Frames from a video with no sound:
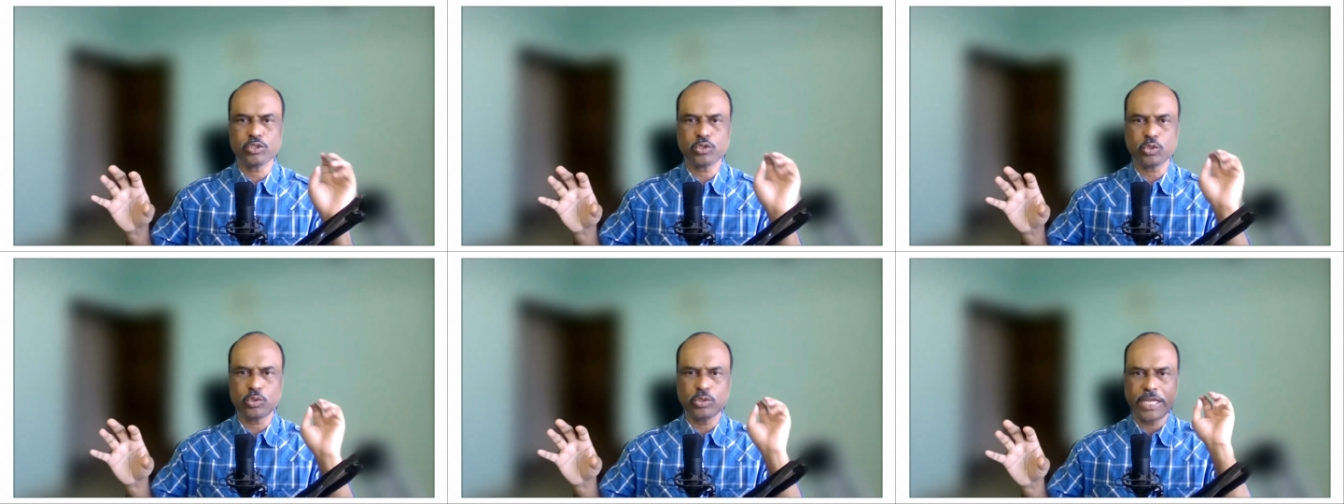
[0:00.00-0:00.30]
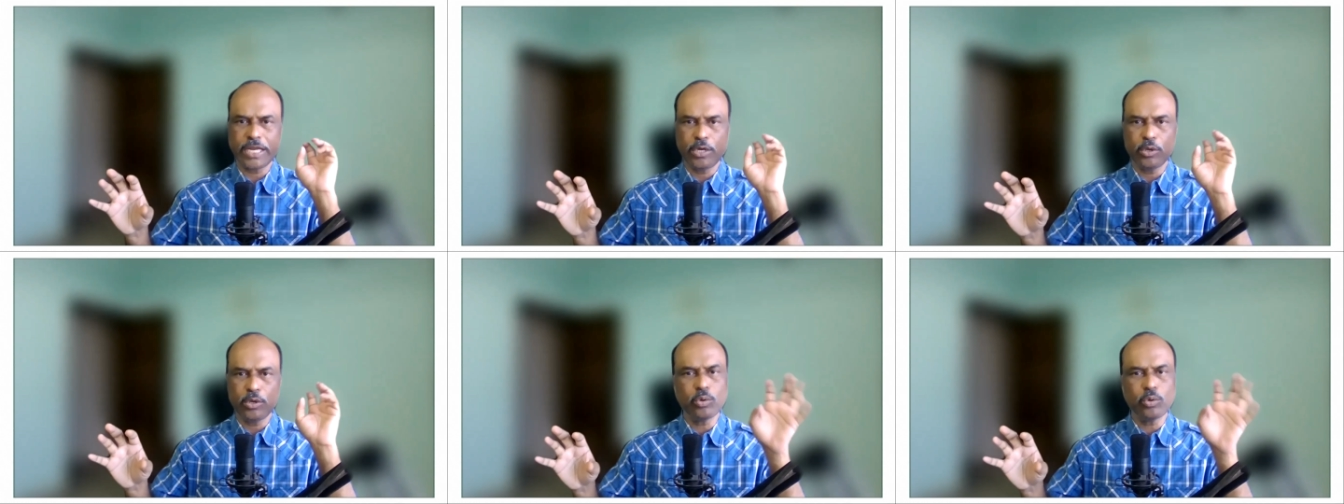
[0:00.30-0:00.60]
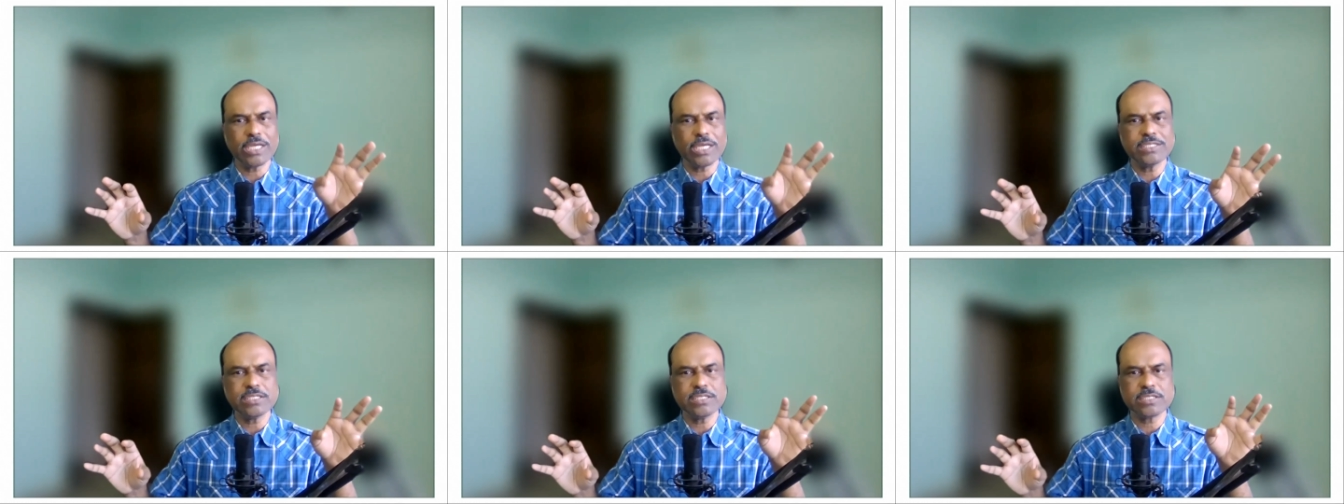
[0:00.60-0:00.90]
So they do
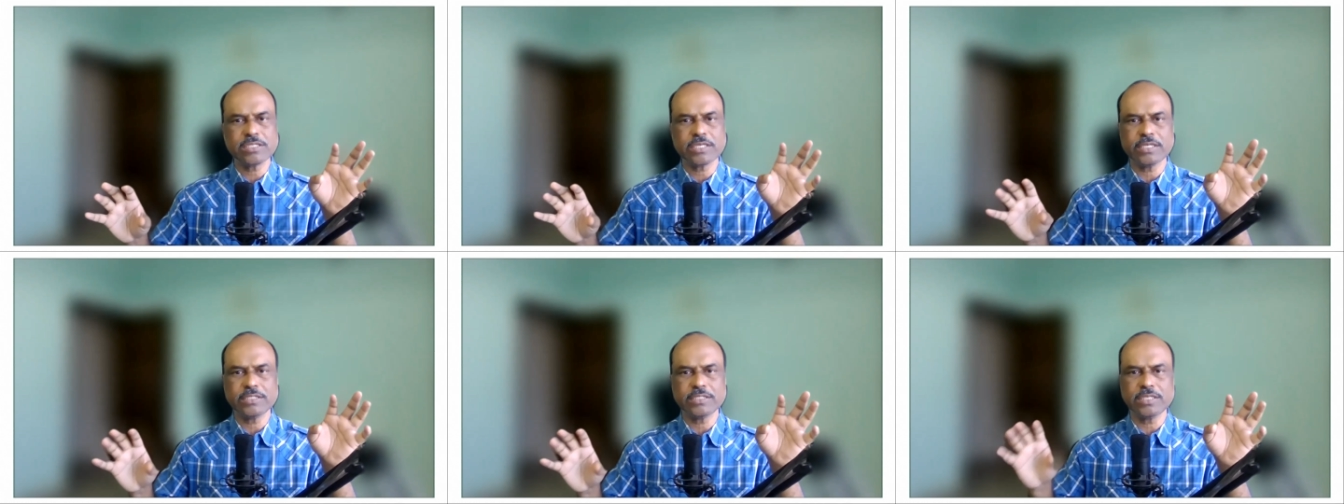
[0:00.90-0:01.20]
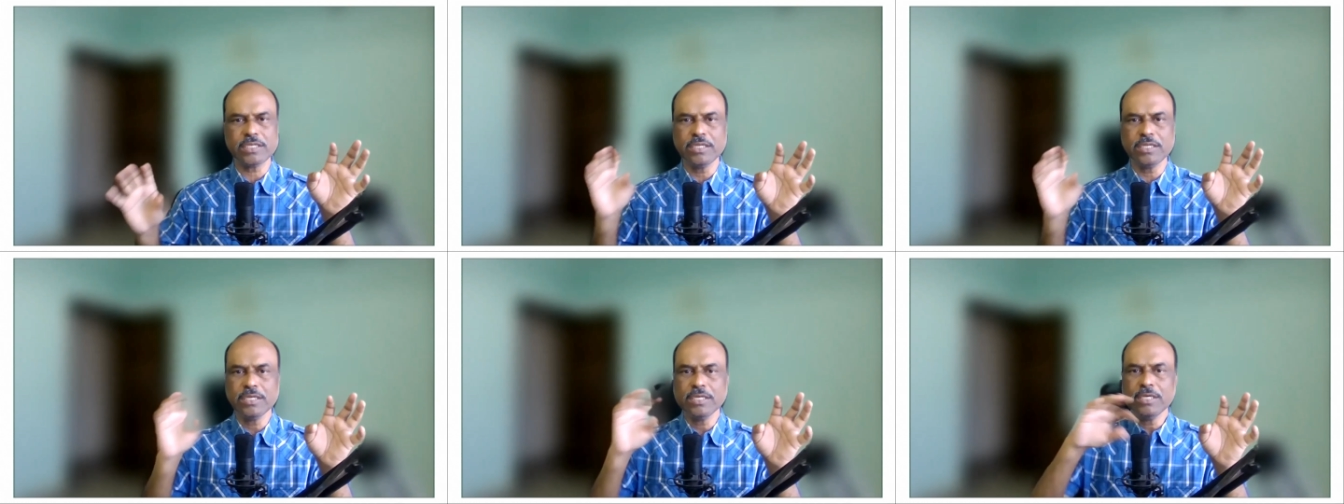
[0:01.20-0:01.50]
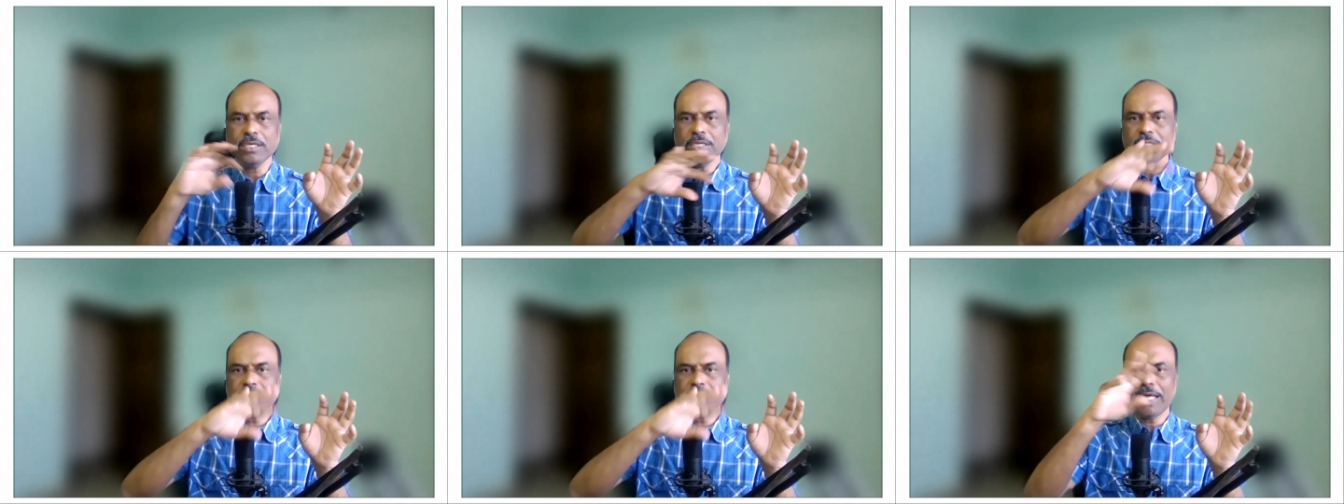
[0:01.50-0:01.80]
registration,
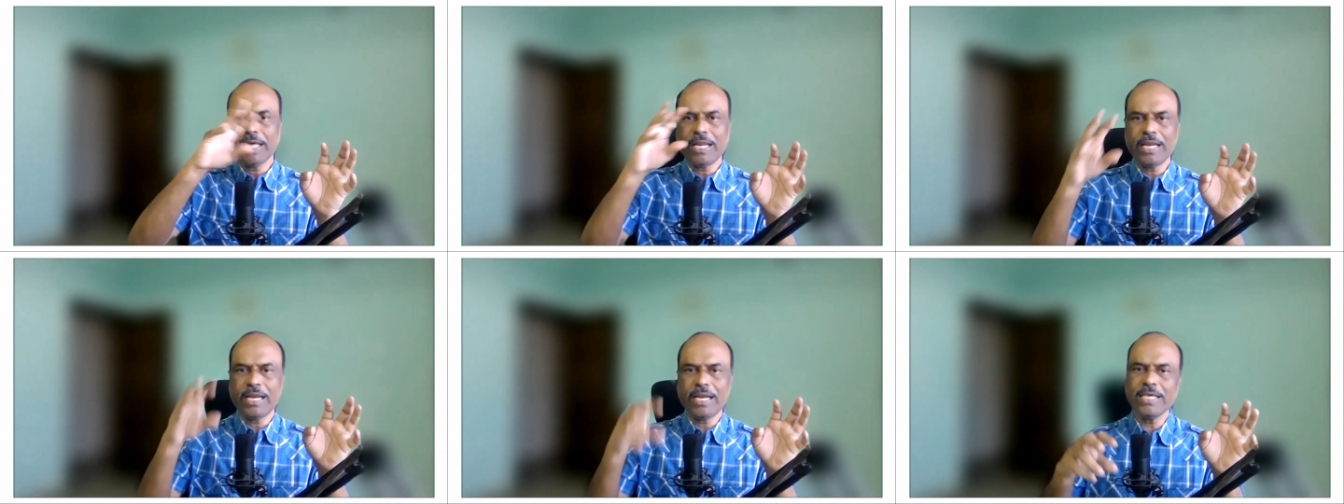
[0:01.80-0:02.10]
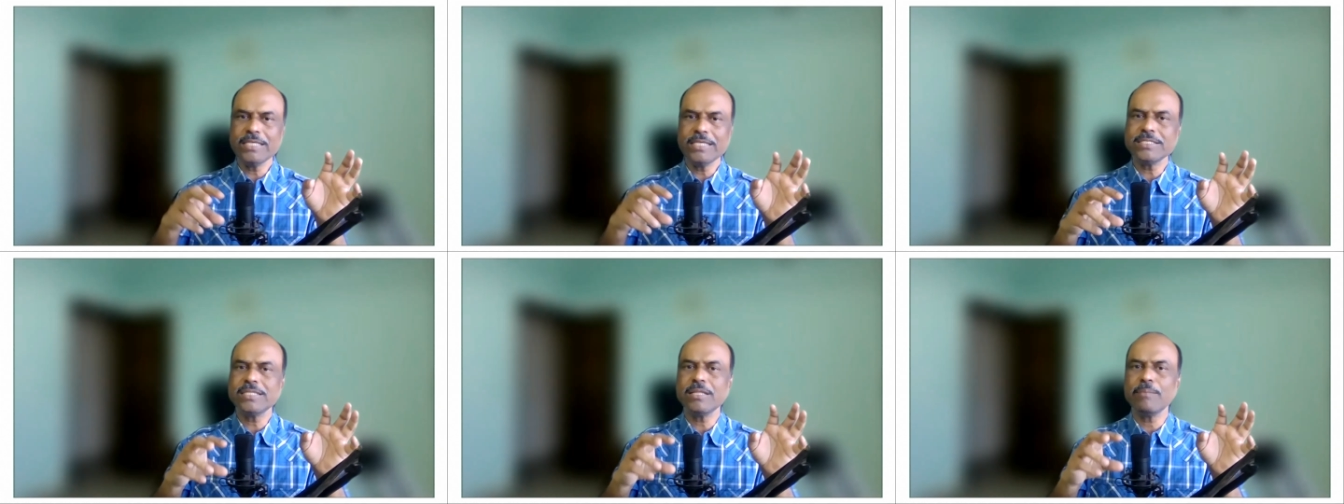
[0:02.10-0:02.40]
they release